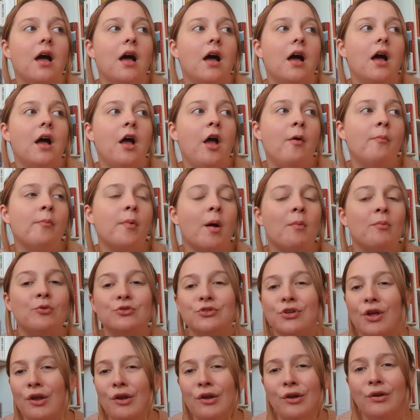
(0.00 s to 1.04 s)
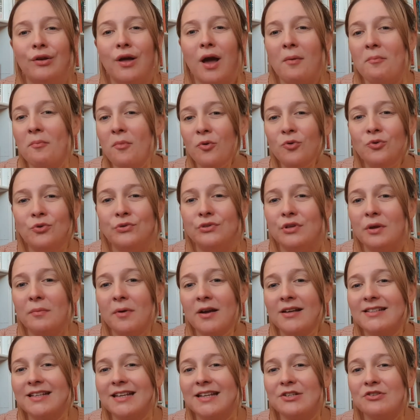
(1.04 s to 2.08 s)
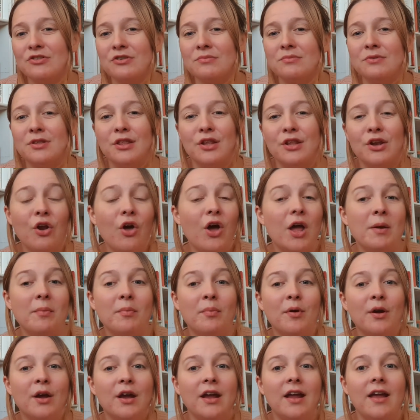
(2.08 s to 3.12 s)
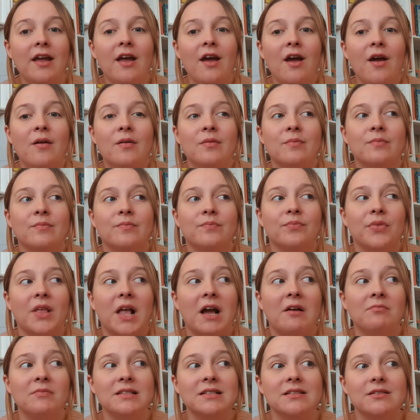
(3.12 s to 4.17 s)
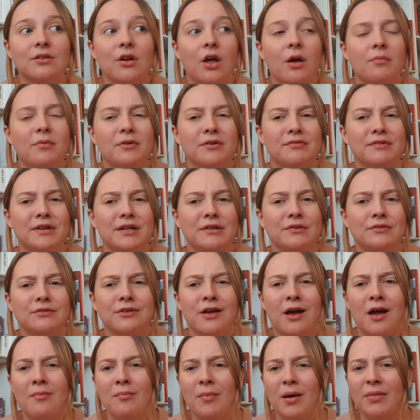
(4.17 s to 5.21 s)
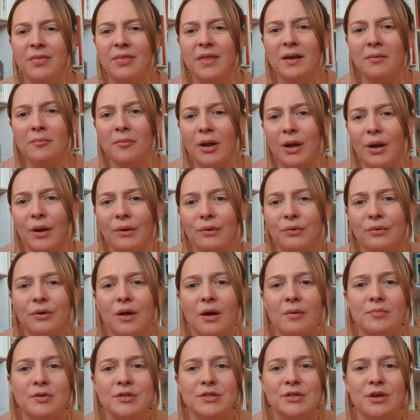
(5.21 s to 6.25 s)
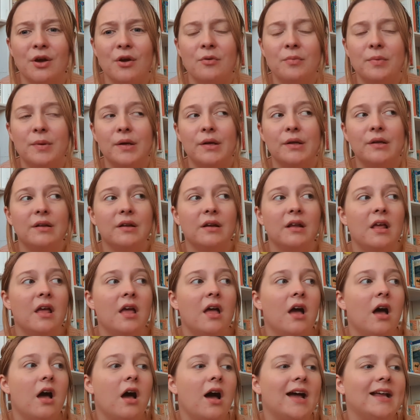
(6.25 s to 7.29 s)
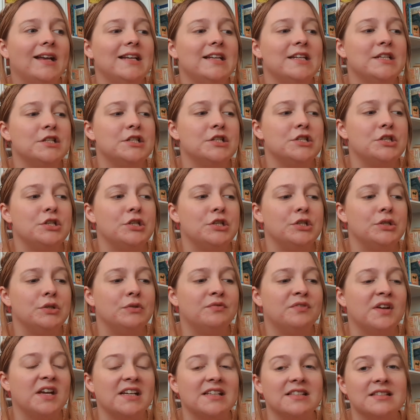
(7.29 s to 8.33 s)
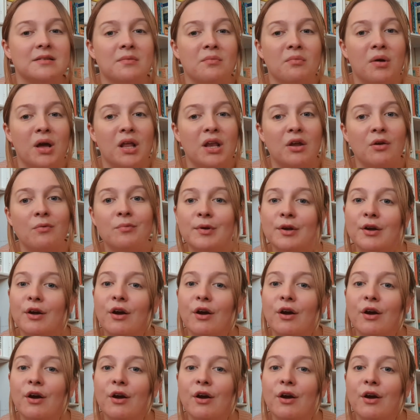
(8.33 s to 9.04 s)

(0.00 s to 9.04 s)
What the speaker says: I'm also might take a trip to the library. I haven't been to the library in a really long time. I think my local library is open. I need to fix my library